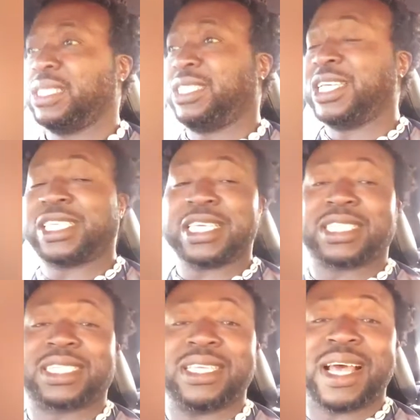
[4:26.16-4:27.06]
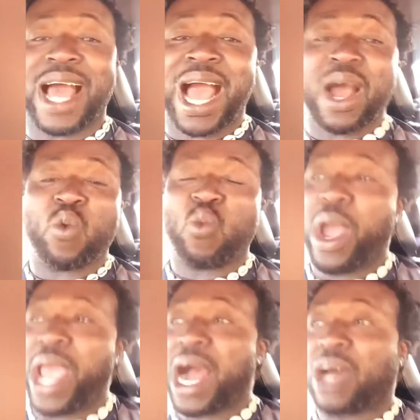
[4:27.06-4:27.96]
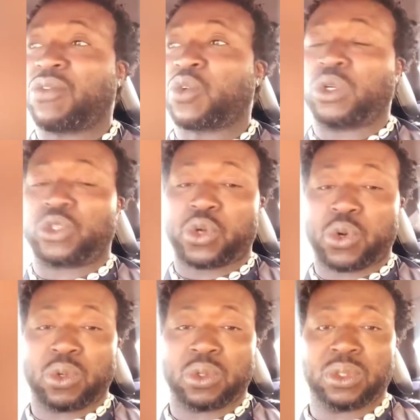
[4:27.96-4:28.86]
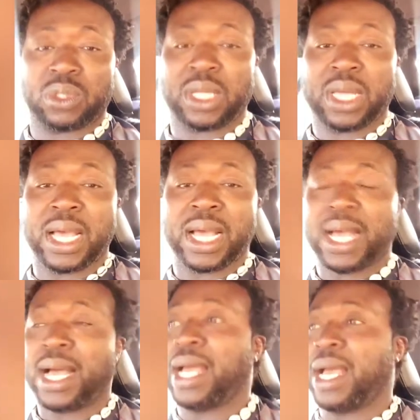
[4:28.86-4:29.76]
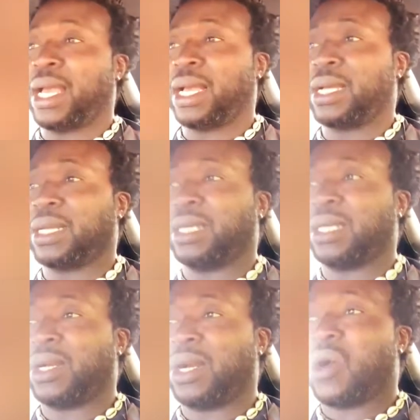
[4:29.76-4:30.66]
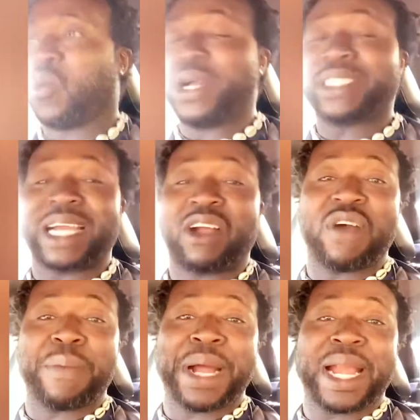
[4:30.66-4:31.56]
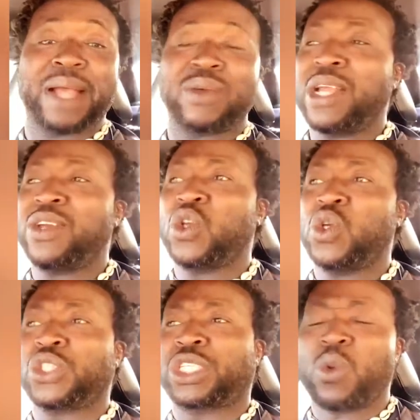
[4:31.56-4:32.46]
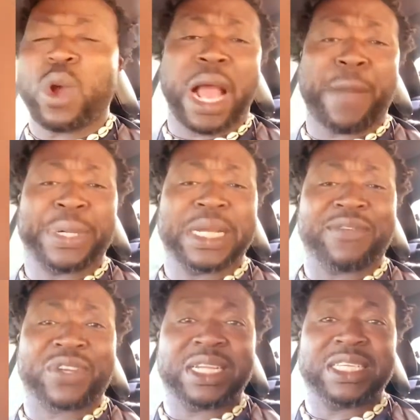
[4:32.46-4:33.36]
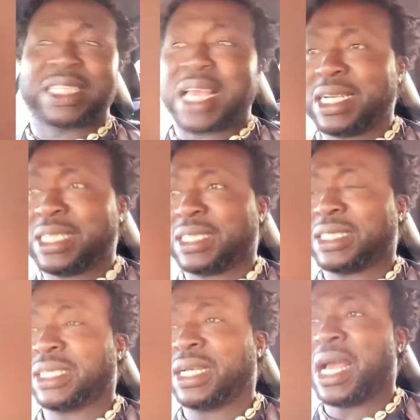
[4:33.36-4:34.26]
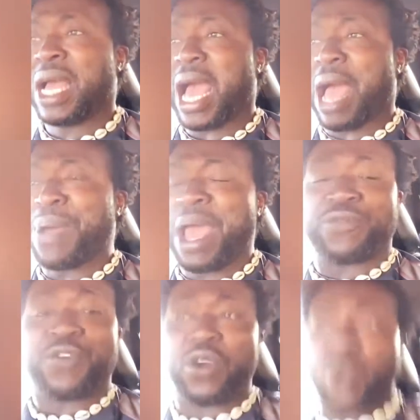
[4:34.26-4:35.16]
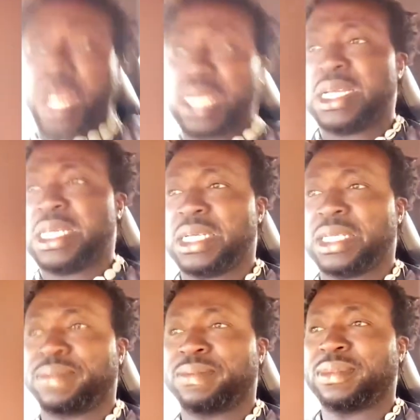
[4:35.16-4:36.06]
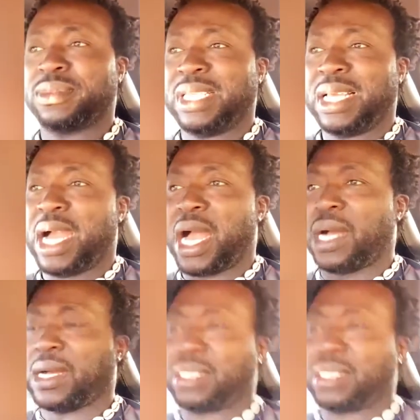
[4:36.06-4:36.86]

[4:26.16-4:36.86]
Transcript: This is way out of control. Hey. What take of a bar? Do you see what happened in Afghanistan? I better follow any. Ah.